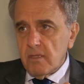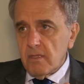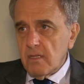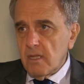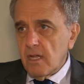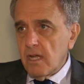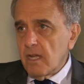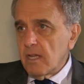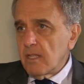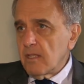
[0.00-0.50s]

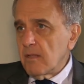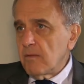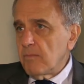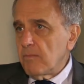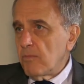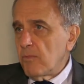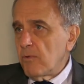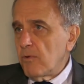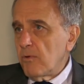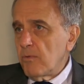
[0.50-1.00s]
They are the
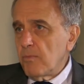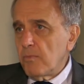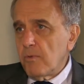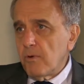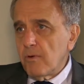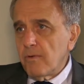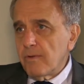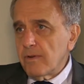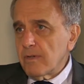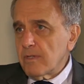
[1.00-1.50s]
more
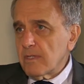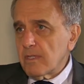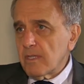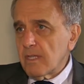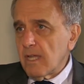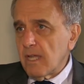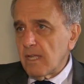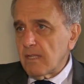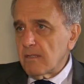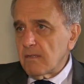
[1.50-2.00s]

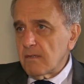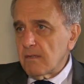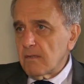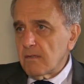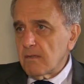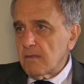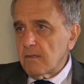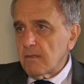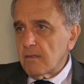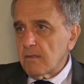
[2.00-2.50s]
poorest
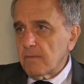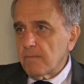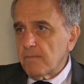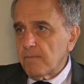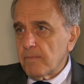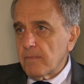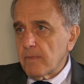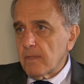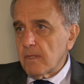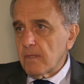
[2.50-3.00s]
country
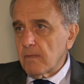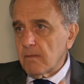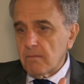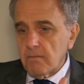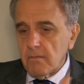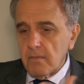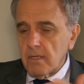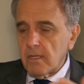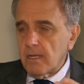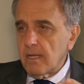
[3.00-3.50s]

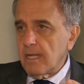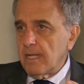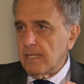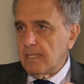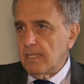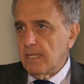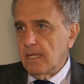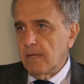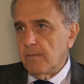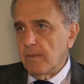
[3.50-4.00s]
in
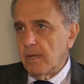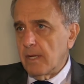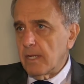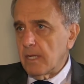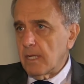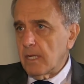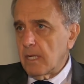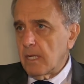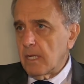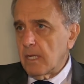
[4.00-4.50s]
Latin
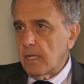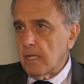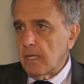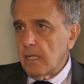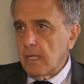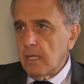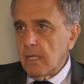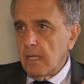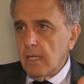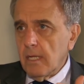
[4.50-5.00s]
America.
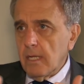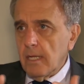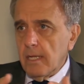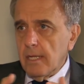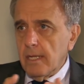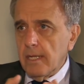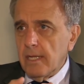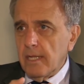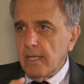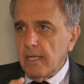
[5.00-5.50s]

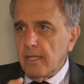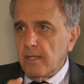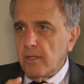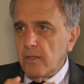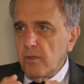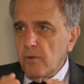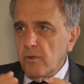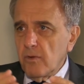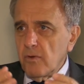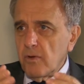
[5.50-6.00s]

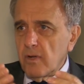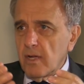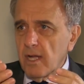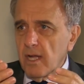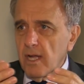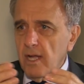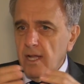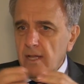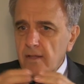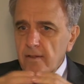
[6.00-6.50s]
you
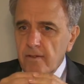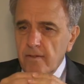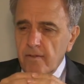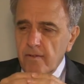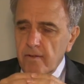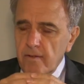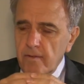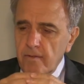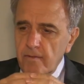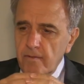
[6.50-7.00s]

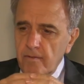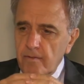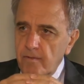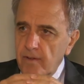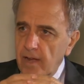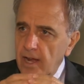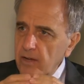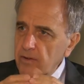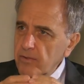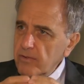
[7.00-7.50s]
have
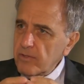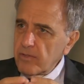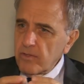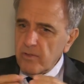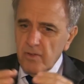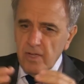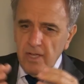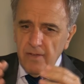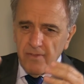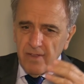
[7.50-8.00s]
violence,
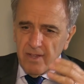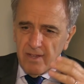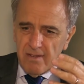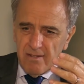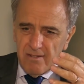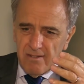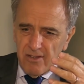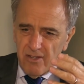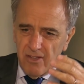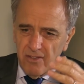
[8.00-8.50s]
you have a
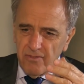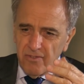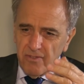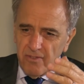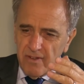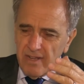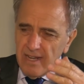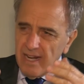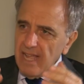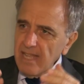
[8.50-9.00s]
lot
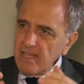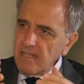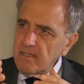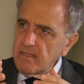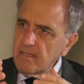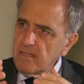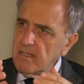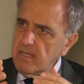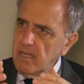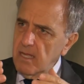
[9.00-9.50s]
of
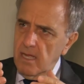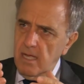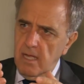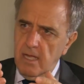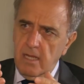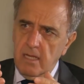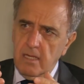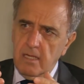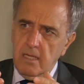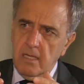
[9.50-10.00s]
crisis
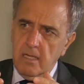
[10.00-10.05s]
there.